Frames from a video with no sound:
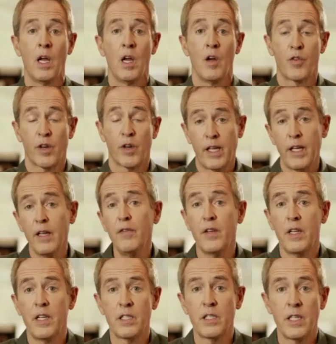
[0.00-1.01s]

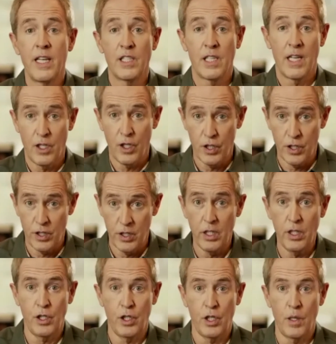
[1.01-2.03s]
Forgiveness is a
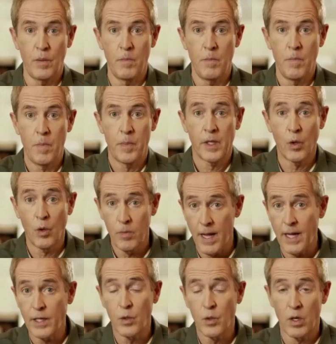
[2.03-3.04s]
decision going
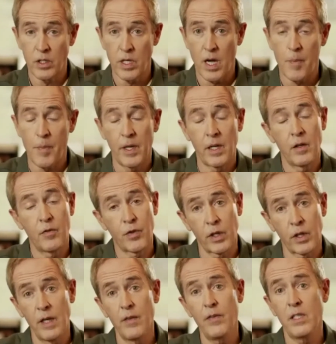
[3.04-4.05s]
back to our topic,
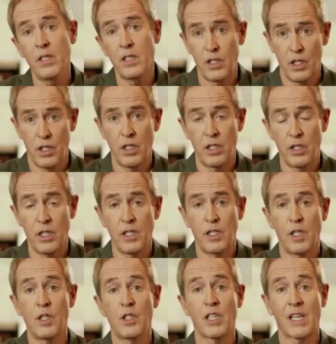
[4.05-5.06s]
forgiveness is a
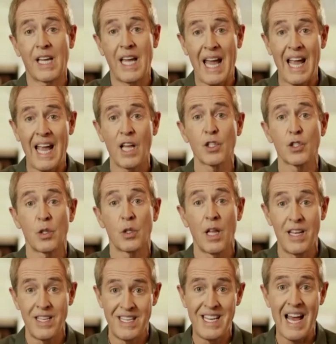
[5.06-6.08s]
decision to cancel
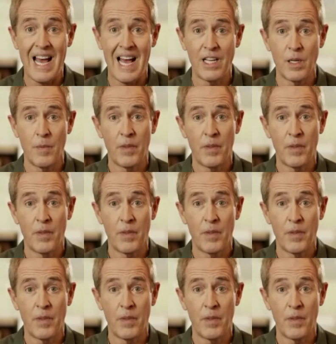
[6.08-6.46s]
a debt.